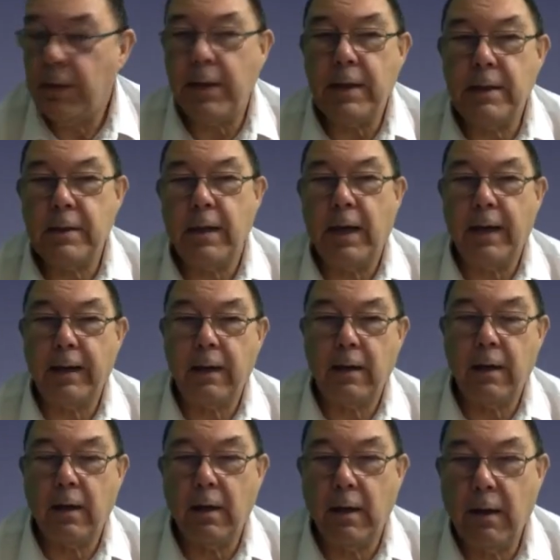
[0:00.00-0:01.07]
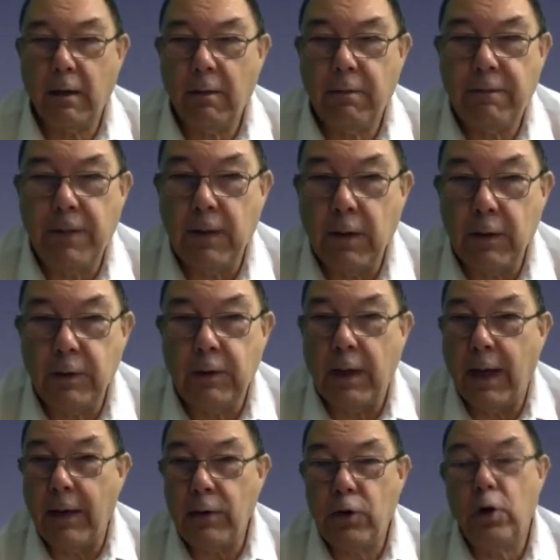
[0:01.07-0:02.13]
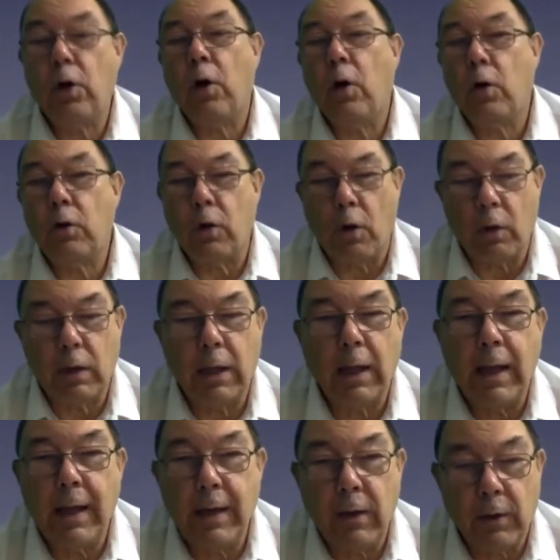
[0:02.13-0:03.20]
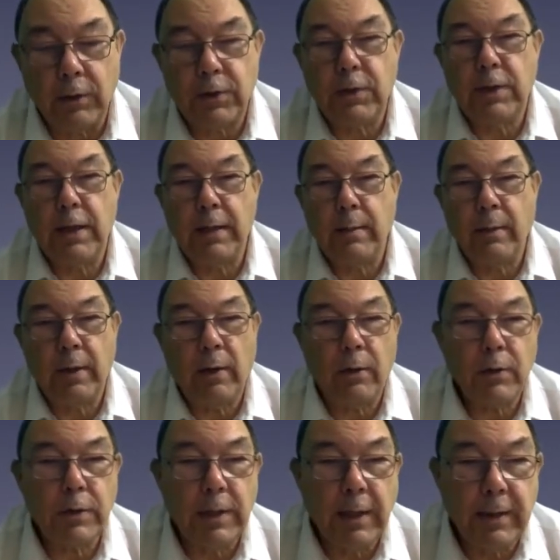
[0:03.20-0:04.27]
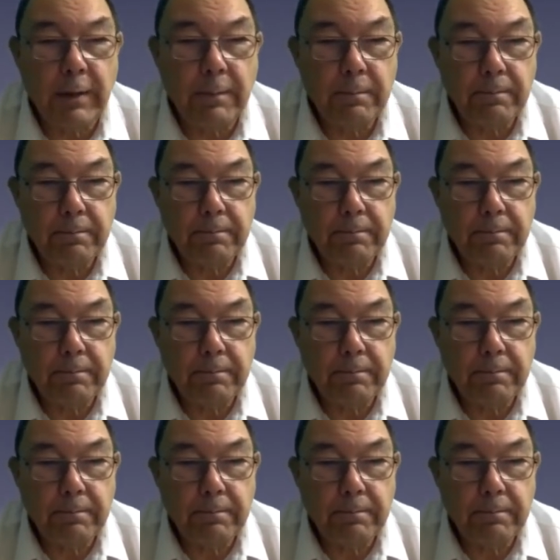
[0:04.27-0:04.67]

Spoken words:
things like fillers like chalk or clay or titanium dioxide.